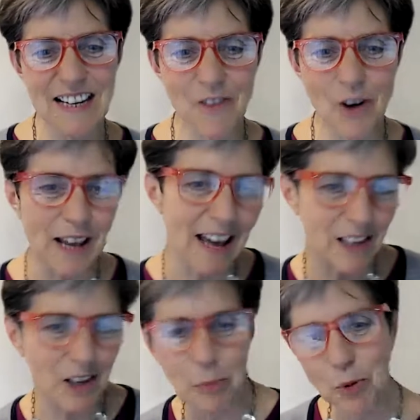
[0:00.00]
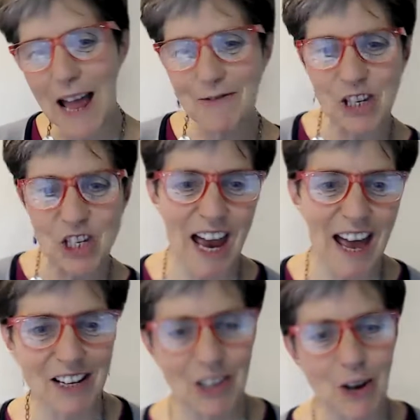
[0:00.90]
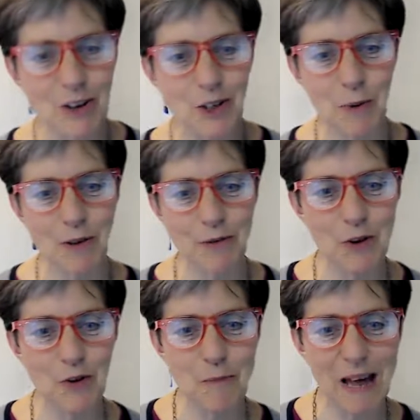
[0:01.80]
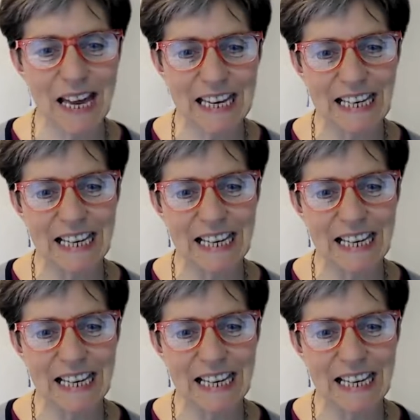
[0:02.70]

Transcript: I've already had a little private chat hellos with a few of my